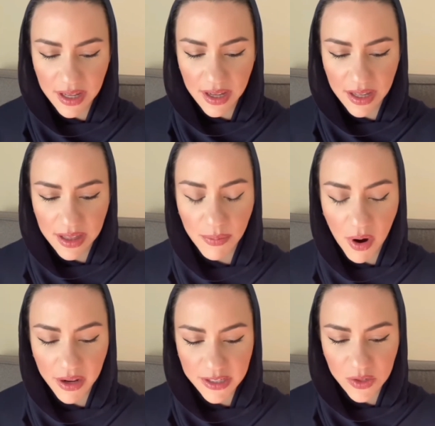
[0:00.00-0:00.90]
in the
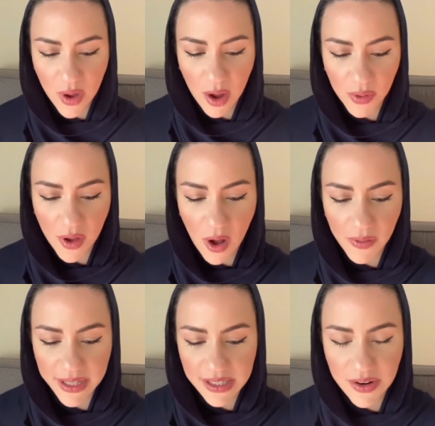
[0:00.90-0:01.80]
park as well with all
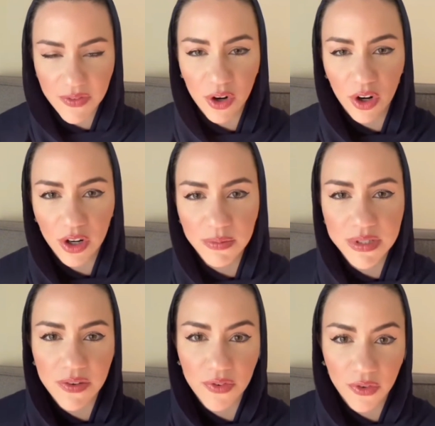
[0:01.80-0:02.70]
these different herbs
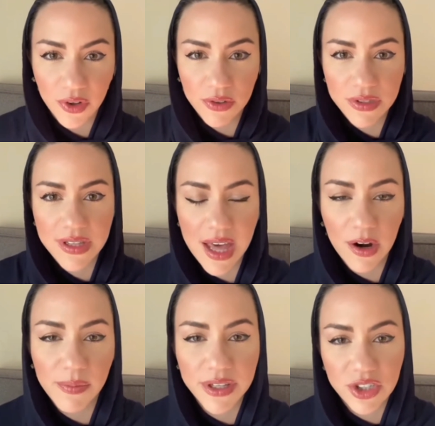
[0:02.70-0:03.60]
and fruits that are
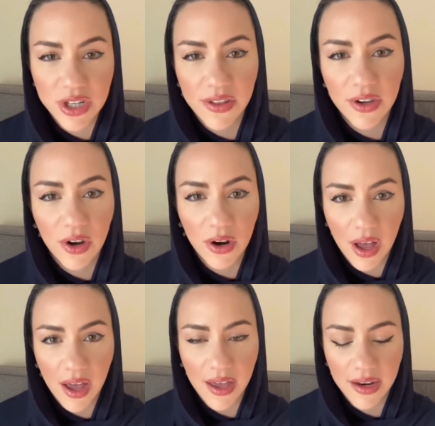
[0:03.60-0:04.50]
mentioned in the
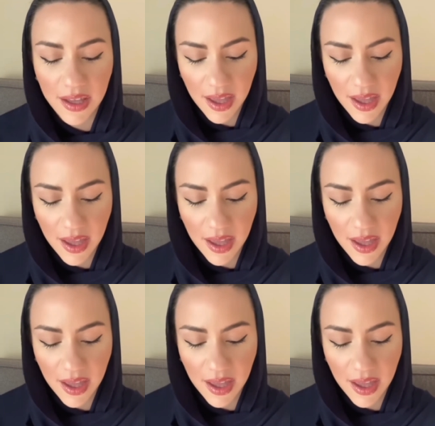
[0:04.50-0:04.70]
Quran.